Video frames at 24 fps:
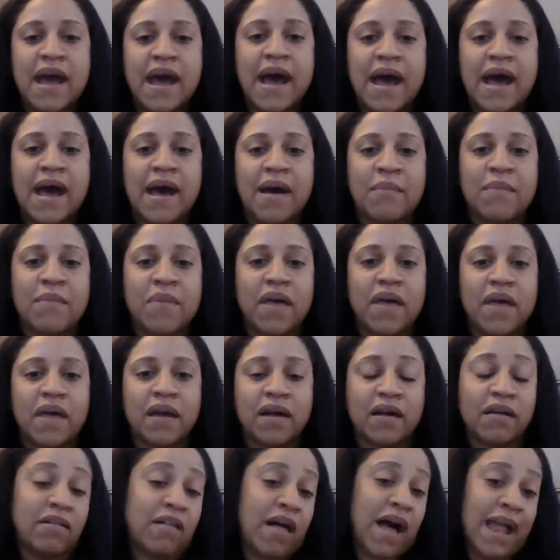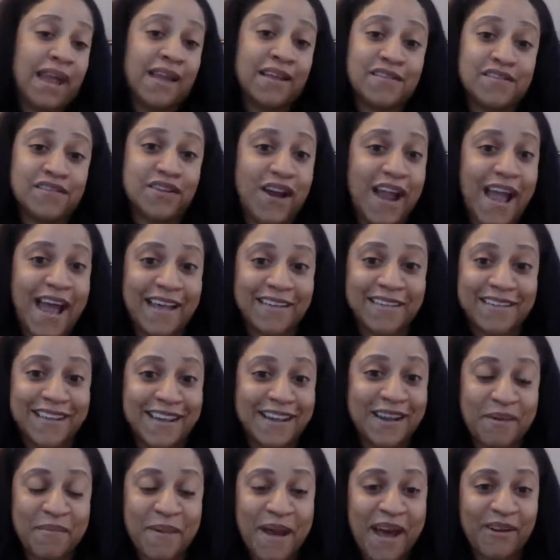Clients are
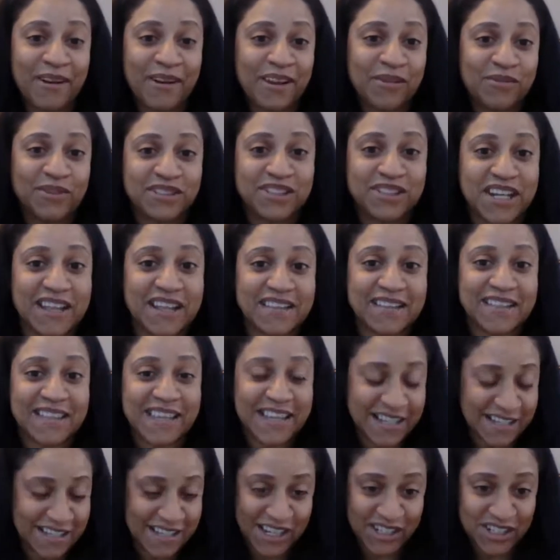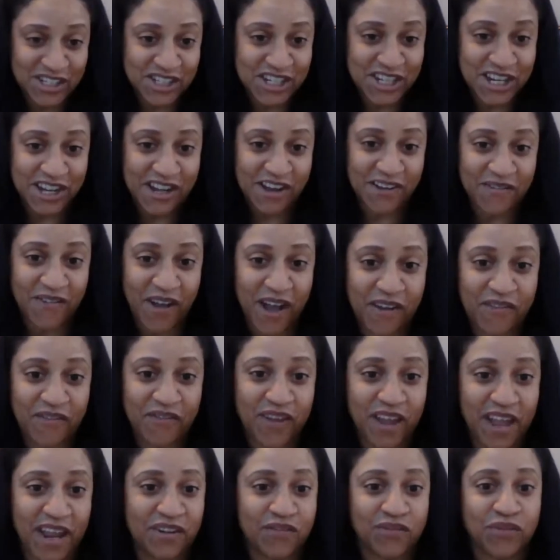asking about it, which gets the attention of
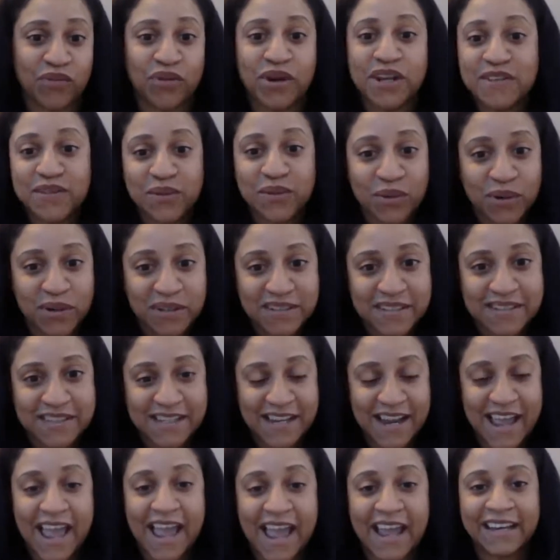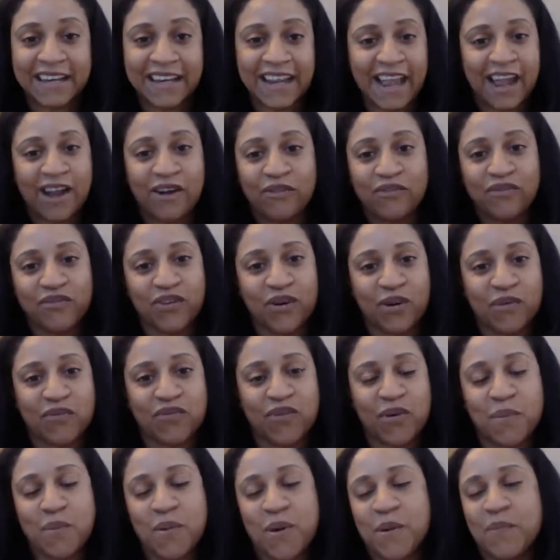kind of resources and headcount for
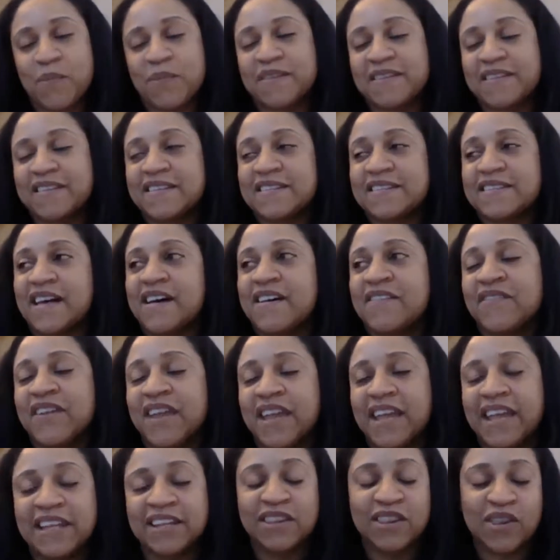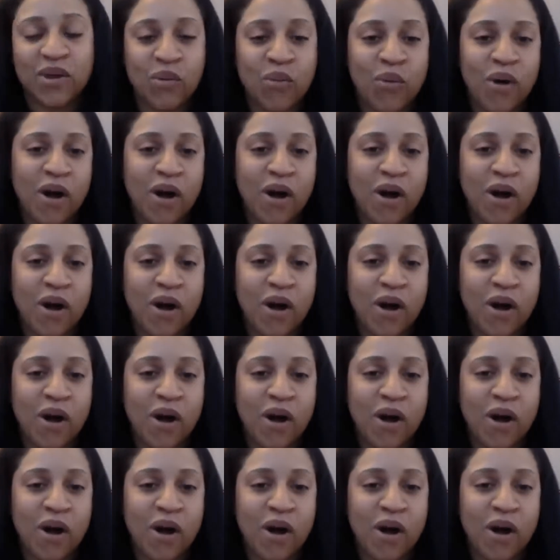purposes of in the